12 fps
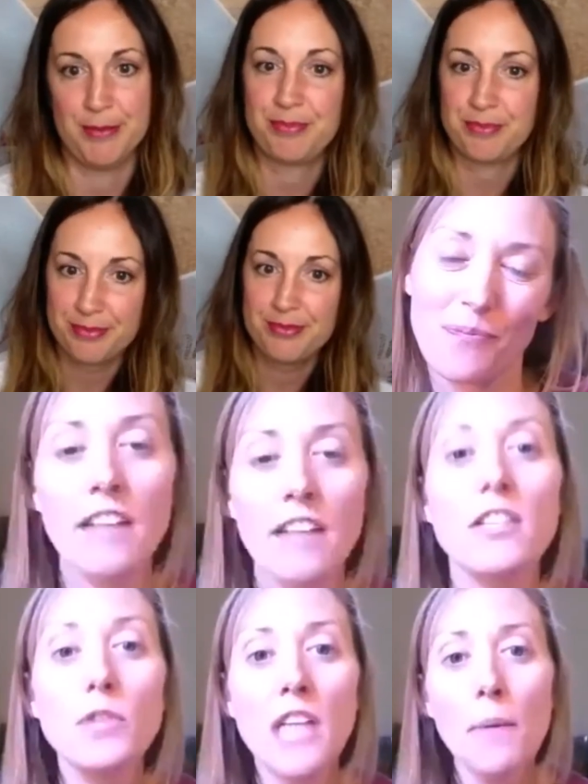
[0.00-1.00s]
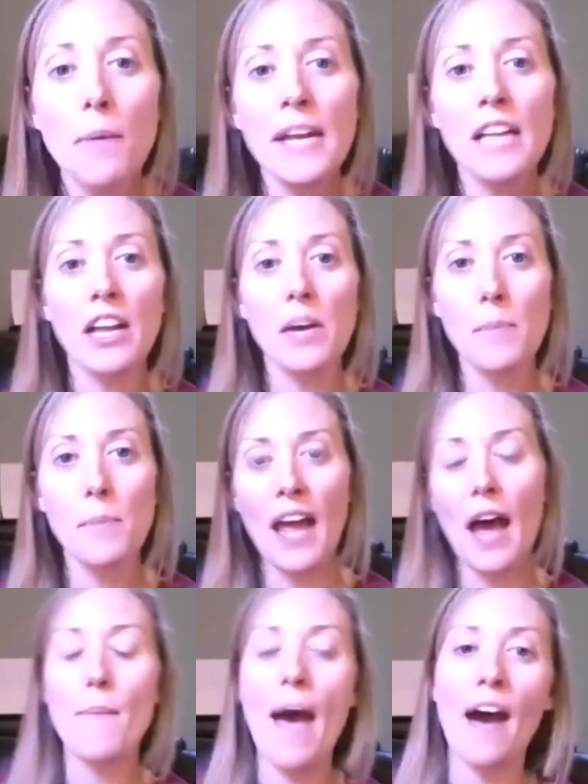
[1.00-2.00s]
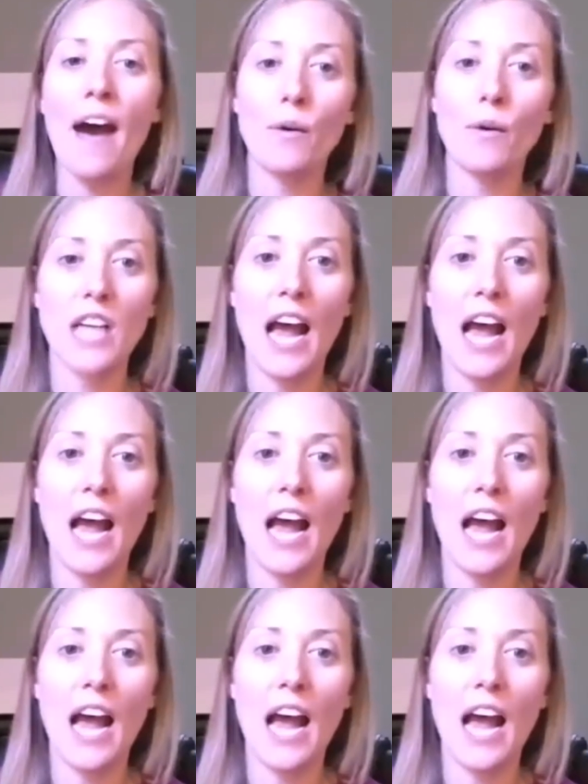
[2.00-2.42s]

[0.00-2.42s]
Yeah. So tell me a little bit about,